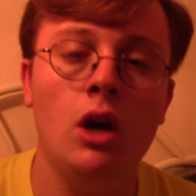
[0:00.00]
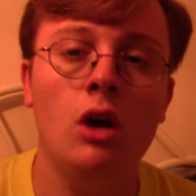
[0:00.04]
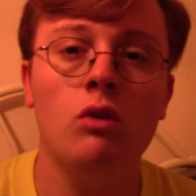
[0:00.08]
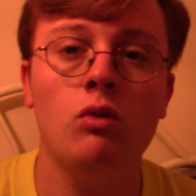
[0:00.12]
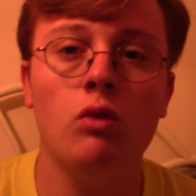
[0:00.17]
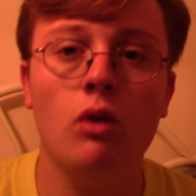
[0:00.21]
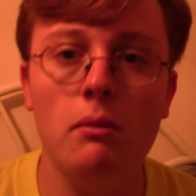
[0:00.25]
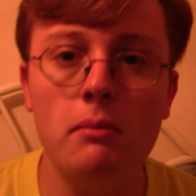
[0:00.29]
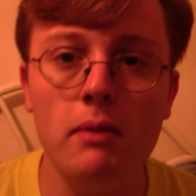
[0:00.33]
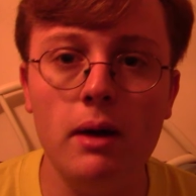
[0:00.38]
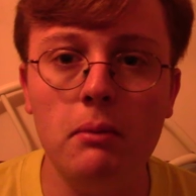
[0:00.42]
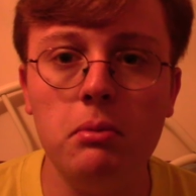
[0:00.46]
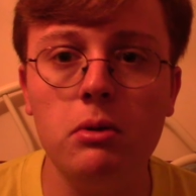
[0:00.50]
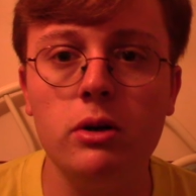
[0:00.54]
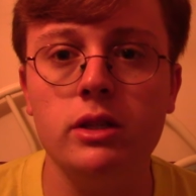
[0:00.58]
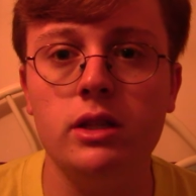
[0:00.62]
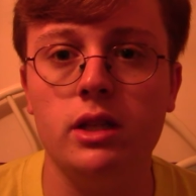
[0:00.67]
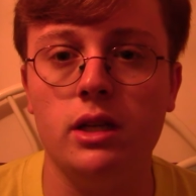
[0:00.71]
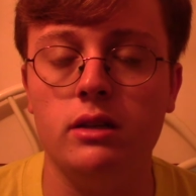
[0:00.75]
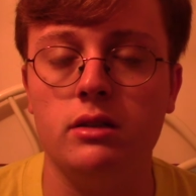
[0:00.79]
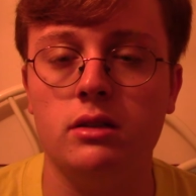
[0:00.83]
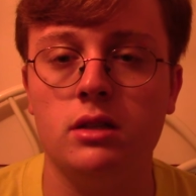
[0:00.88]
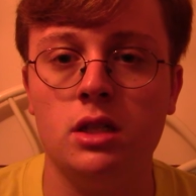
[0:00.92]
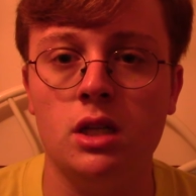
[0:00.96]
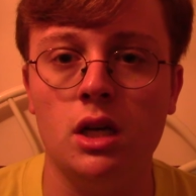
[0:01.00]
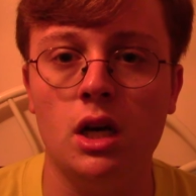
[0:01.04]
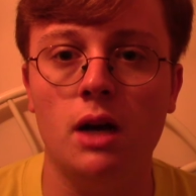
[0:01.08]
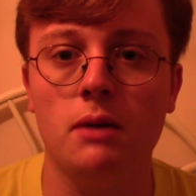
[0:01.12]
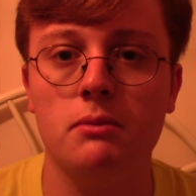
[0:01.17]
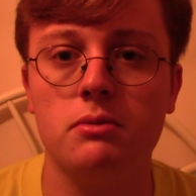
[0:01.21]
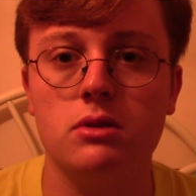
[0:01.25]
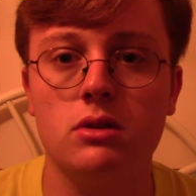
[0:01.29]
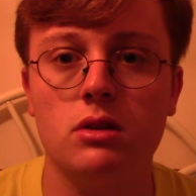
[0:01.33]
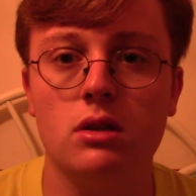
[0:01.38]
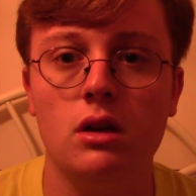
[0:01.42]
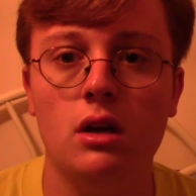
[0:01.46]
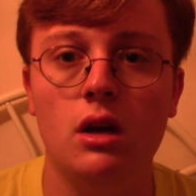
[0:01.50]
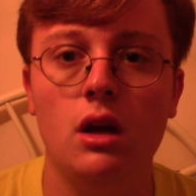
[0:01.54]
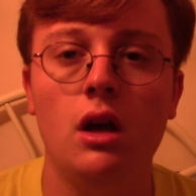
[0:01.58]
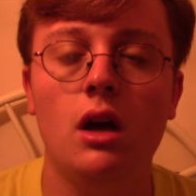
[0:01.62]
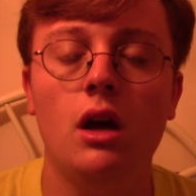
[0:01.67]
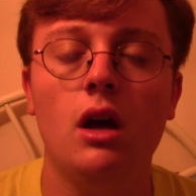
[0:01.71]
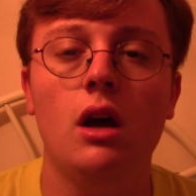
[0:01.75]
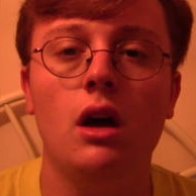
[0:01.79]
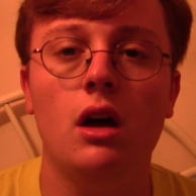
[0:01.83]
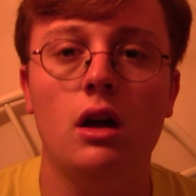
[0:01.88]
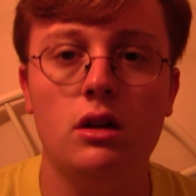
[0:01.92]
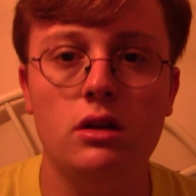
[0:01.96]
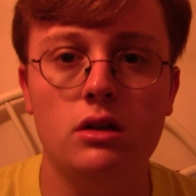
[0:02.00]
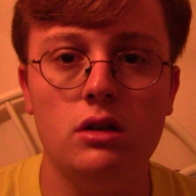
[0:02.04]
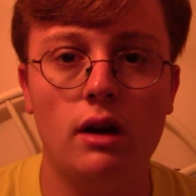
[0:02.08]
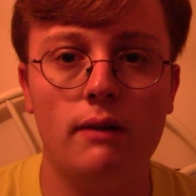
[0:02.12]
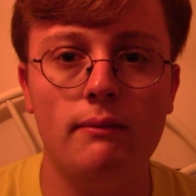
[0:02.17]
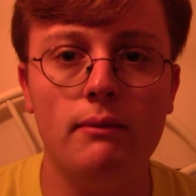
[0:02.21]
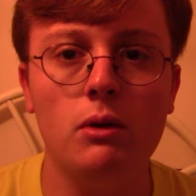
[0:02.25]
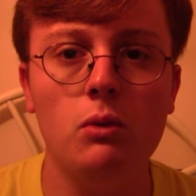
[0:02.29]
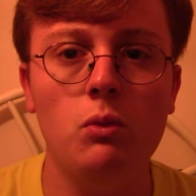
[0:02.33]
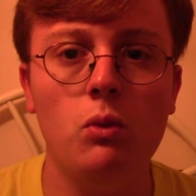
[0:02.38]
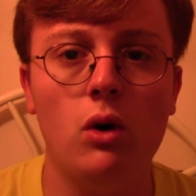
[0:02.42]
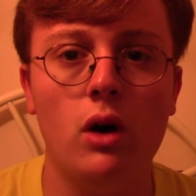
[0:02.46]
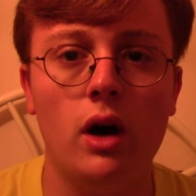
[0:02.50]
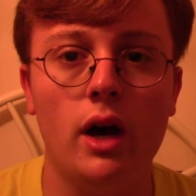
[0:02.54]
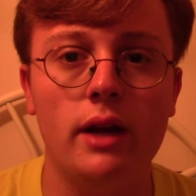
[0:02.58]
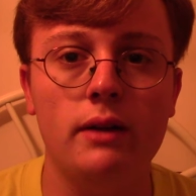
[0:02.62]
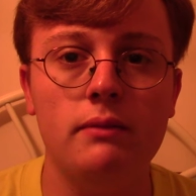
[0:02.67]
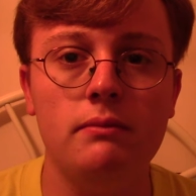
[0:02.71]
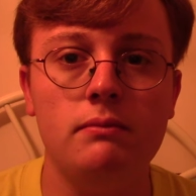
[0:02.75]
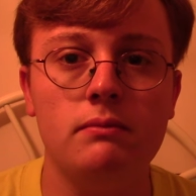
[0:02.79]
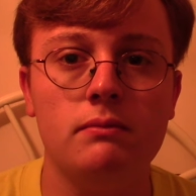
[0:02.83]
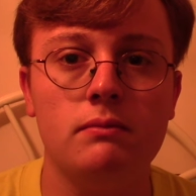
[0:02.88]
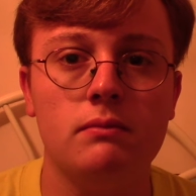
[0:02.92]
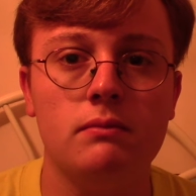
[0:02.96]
Remember these tips. Number one,